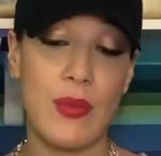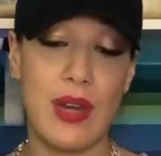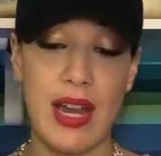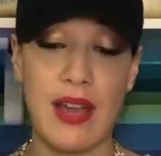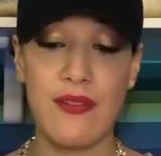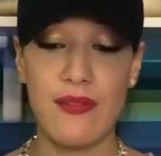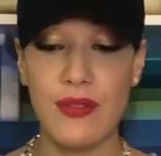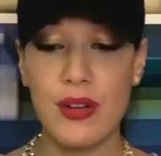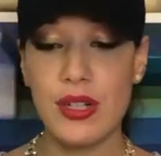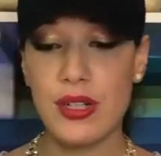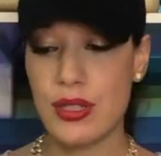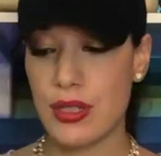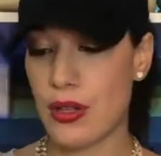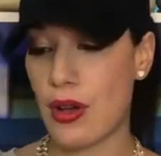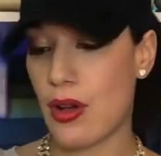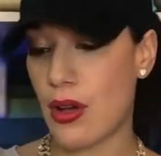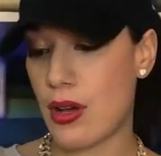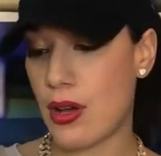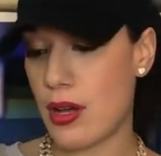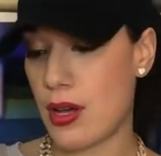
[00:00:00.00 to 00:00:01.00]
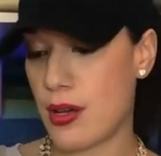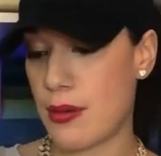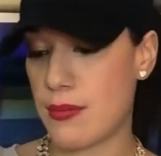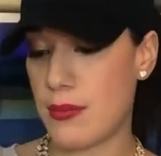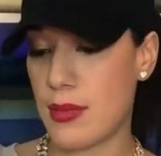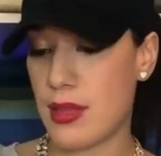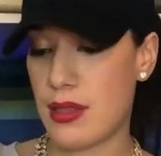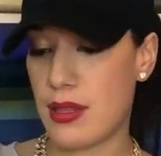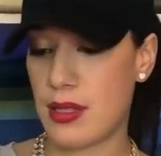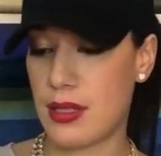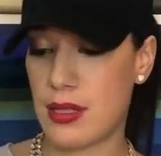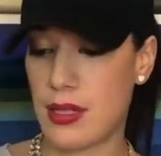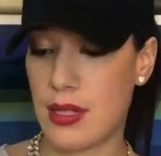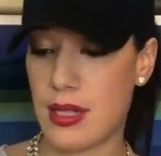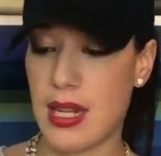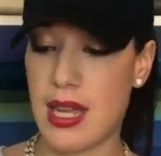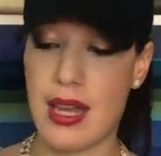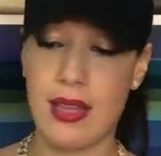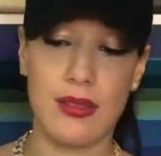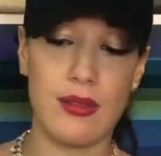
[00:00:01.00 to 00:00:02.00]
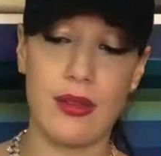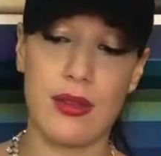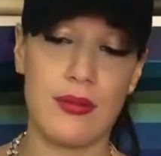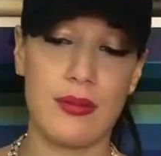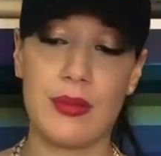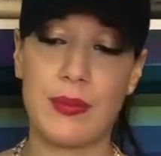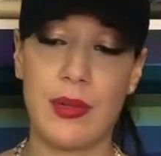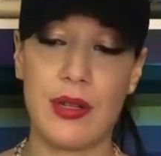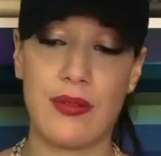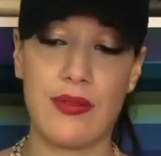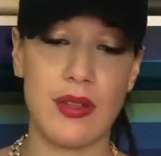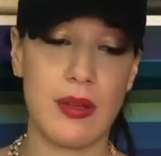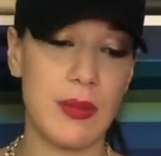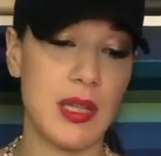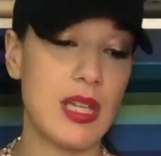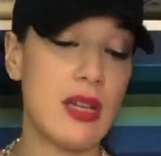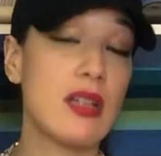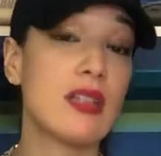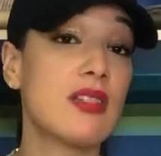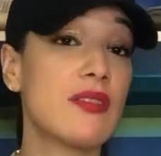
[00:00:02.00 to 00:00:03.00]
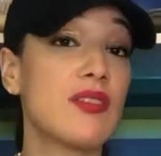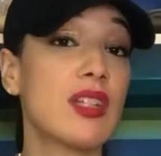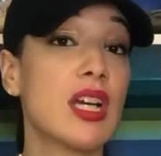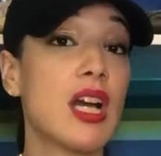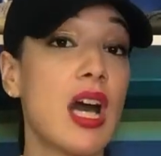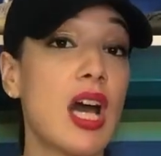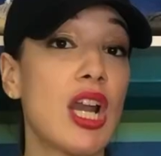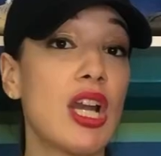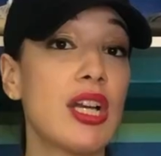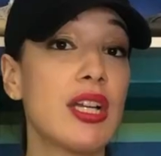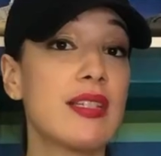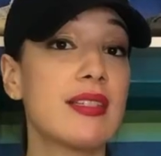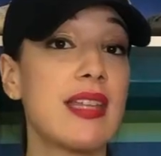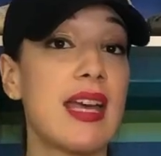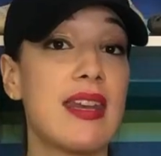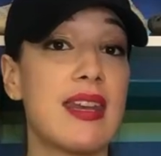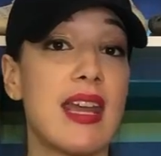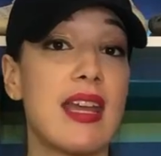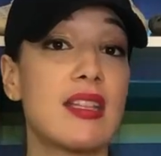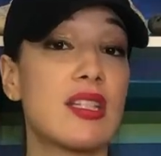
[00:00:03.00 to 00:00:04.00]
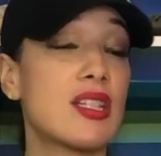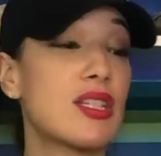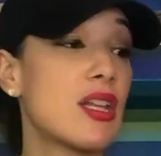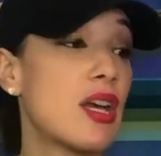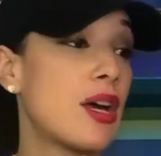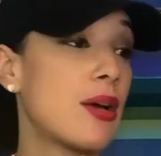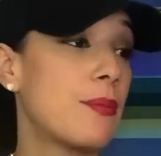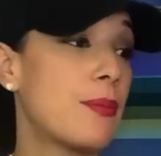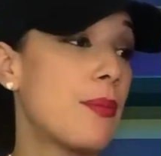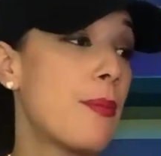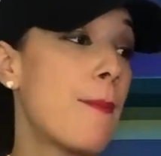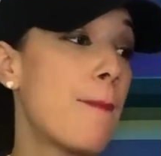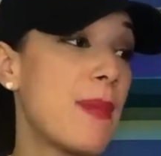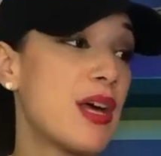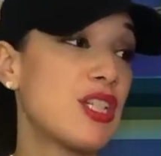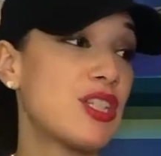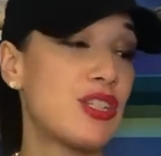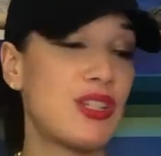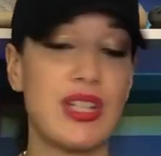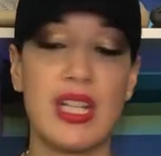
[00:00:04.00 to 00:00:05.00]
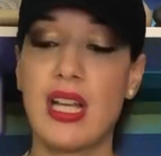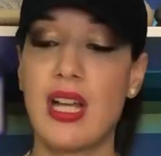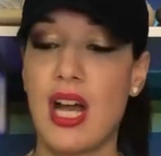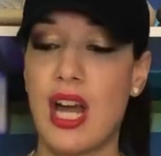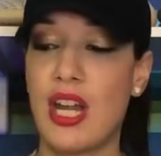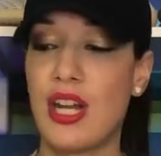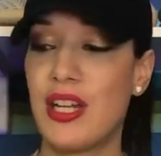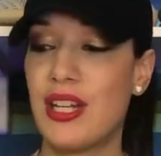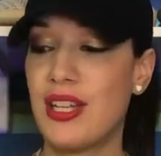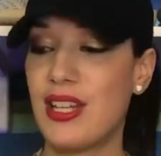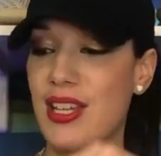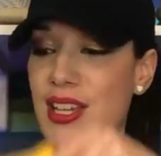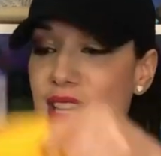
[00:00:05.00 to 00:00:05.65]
When I first saw um, this hoodie, I thought it was perfect because of the color. that nice um, mustardy color.